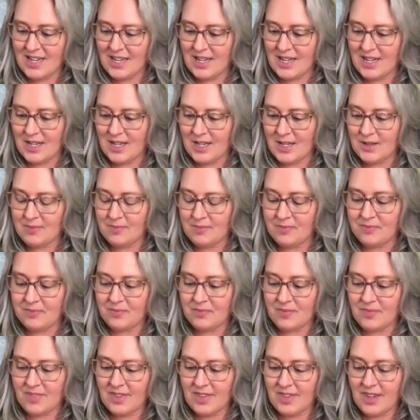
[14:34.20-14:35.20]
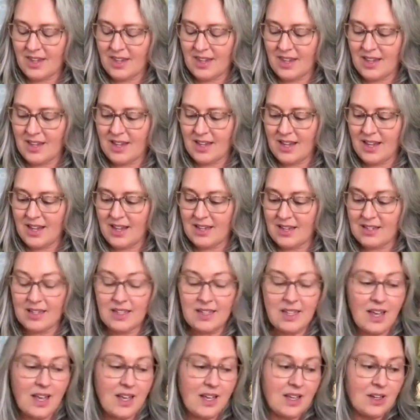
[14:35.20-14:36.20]
Um, and
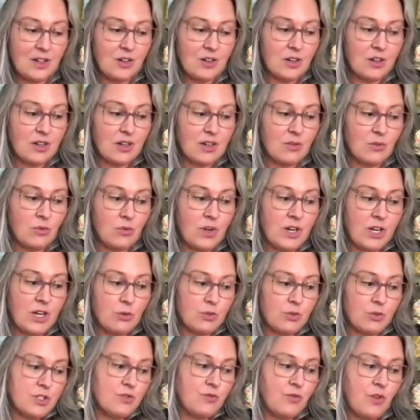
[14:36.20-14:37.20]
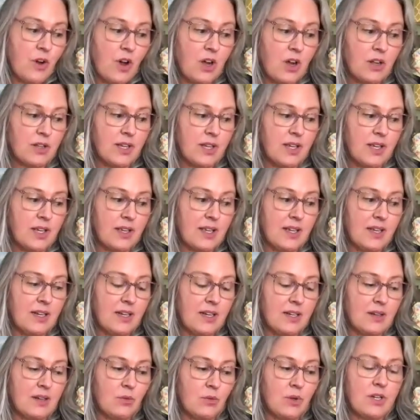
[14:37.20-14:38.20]
again, when it was falling
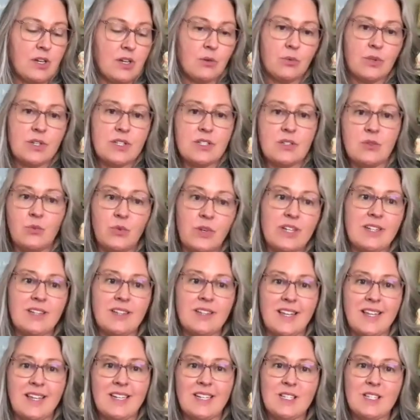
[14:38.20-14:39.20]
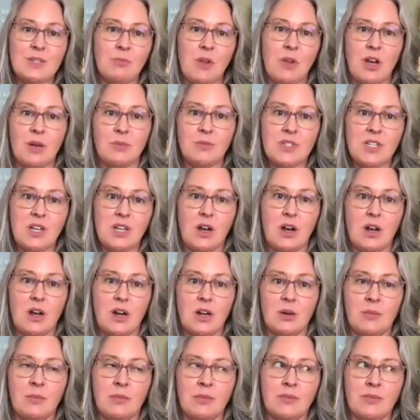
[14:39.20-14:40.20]
and when it was wiggling in its mom's
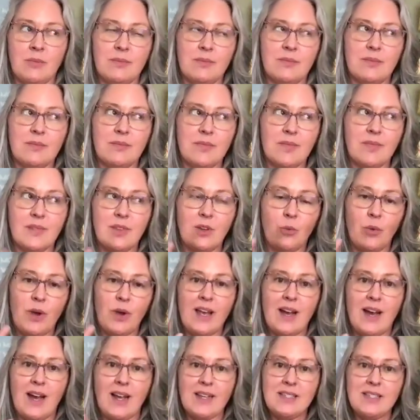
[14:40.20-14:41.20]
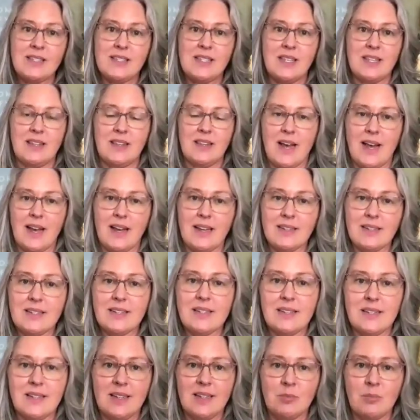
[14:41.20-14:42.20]
arm, the way I see
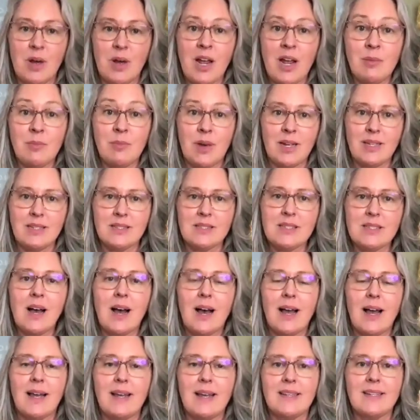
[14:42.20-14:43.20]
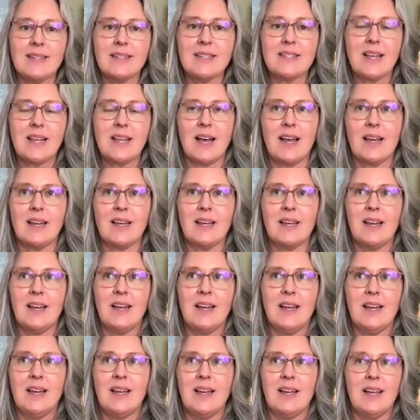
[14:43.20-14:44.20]
that in my mind's eye is that
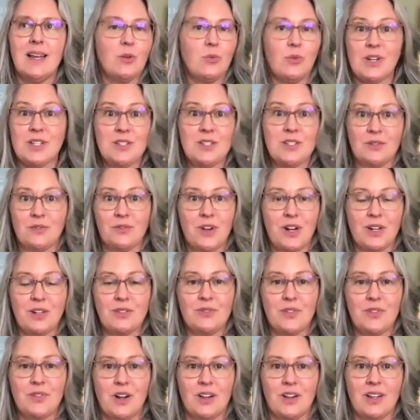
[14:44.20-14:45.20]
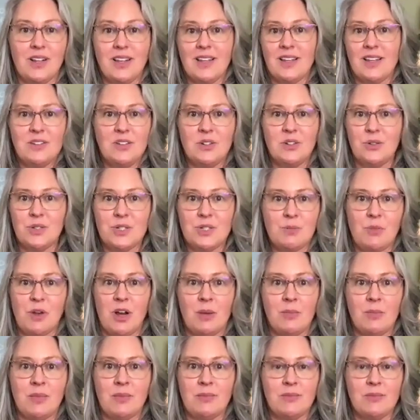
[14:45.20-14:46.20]
it wasn't afraid of falling. It knew its
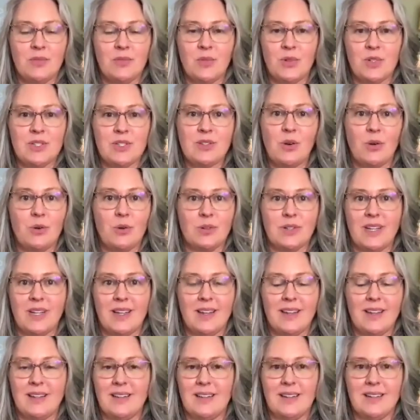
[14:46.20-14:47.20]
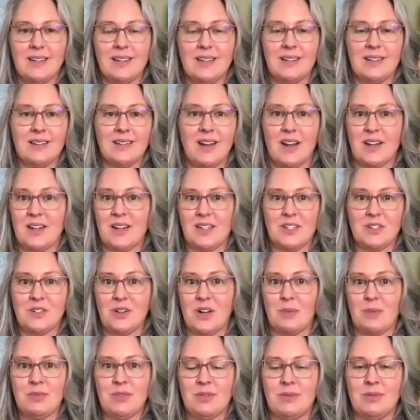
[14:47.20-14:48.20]
mom was holding it and not going to
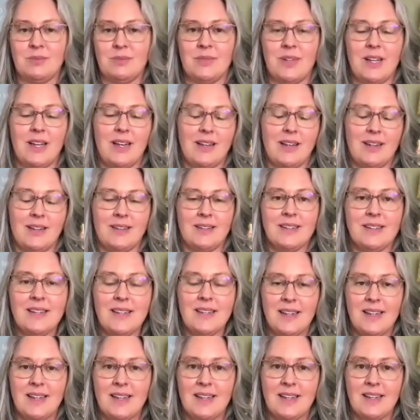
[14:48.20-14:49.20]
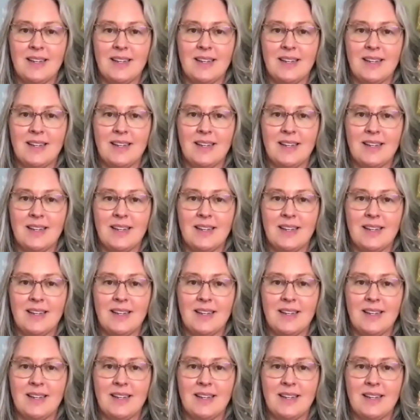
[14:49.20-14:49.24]
drop him, and